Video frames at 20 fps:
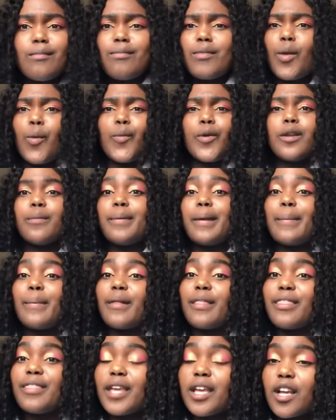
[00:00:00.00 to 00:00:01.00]
What do people
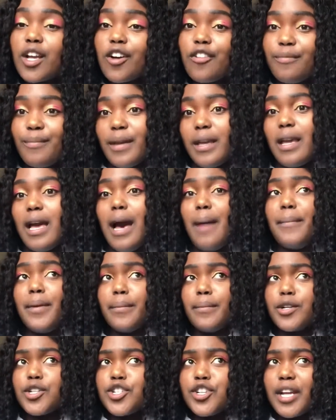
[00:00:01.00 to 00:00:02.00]
think of me? I'm in
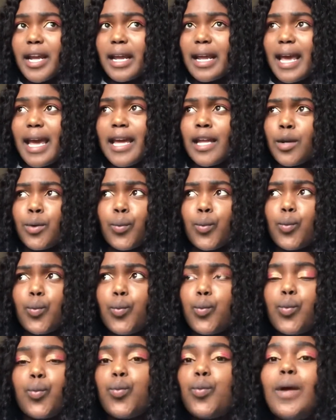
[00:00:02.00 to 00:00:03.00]
matric, and
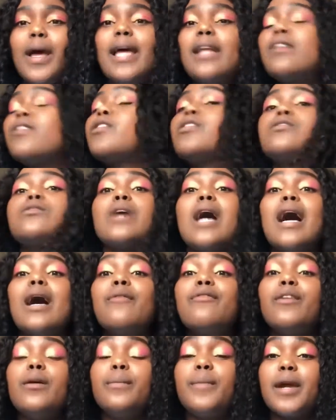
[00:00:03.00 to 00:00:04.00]
because I
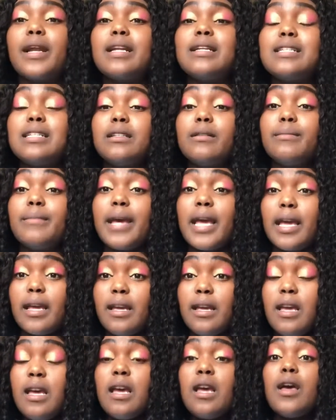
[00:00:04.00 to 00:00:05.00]
fell pregnant in May
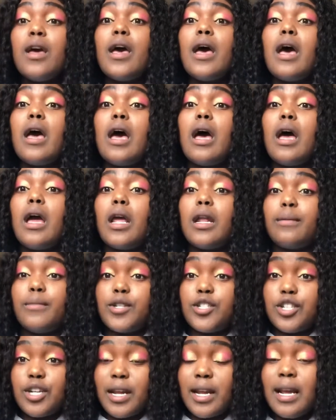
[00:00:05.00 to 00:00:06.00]
in
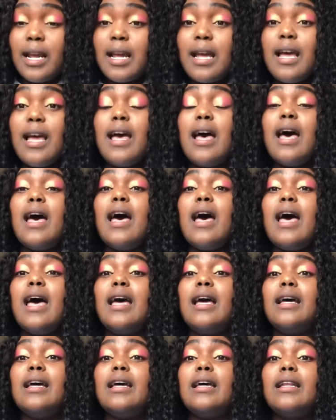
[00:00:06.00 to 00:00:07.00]
matric,
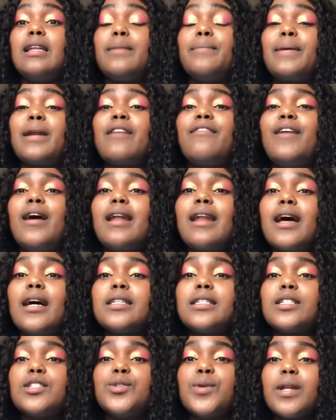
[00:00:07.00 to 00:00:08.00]
but I found
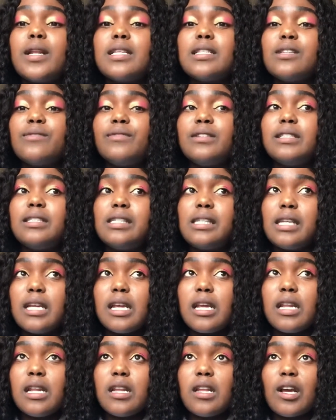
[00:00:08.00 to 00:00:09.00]
out in
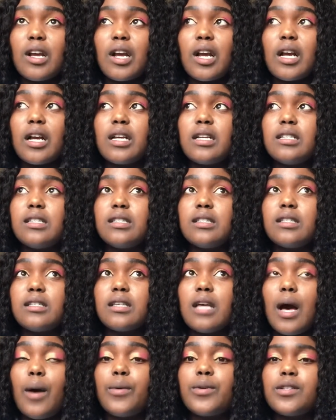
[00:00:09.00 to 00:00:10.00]
2017 because
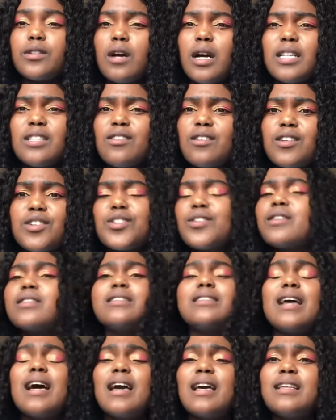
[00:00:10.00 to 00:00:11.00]
I started showing
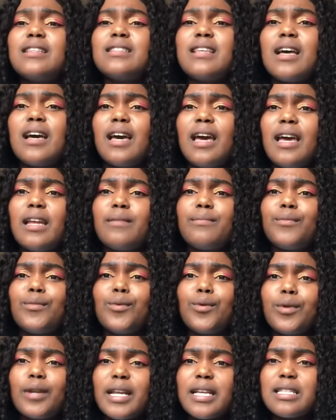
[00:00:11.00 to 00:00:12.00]
signs. I had
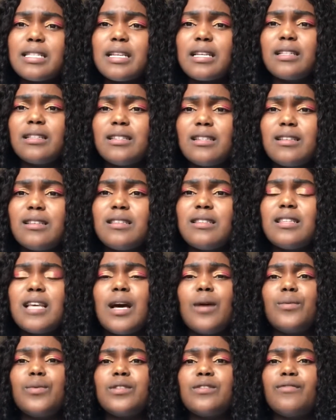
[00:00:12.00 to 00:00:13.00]
morning sickness,
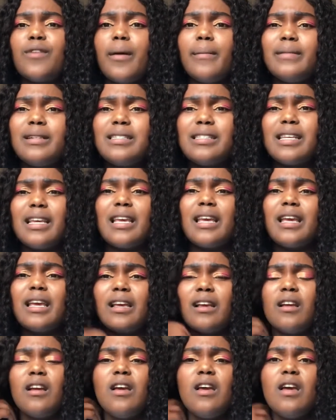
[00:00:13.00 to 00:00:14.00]
I was
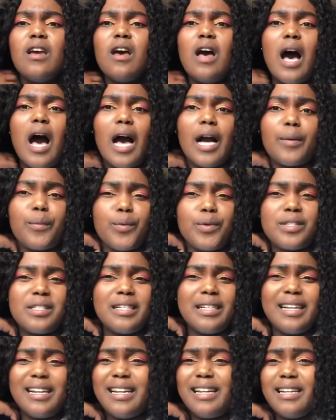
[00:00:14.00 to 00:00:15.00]
vomiting, I wasn't
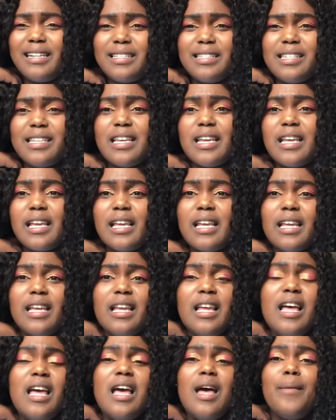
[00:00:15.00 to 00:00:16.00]
eating,
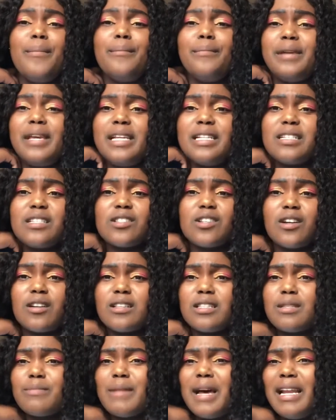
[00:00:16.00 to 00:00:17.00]
meat started
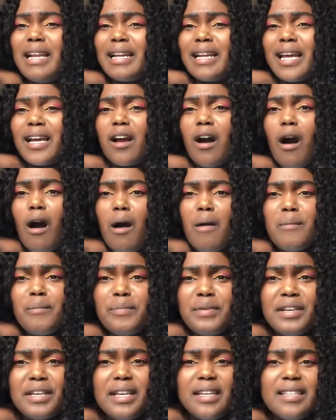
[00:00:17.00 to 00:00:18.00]
smelling like
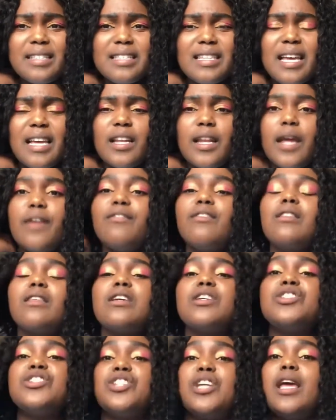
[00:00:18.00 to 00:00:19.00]
armpits and
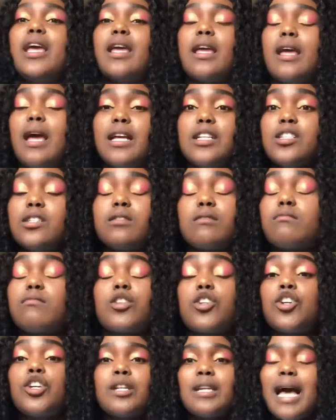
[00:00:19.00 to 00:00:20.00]
everything.
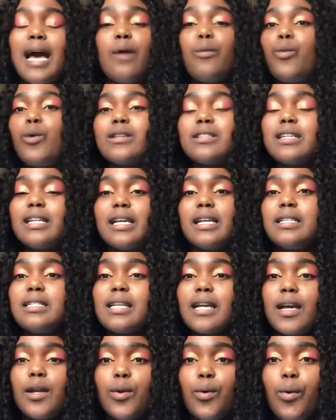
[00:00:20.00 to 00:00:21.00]
I wasn't eating
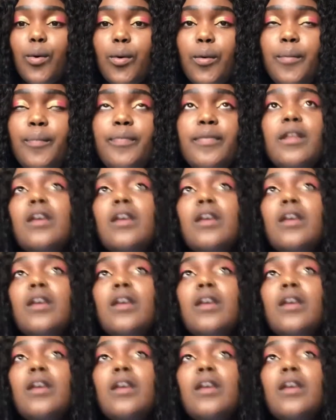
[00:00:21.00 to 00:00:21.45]
at all.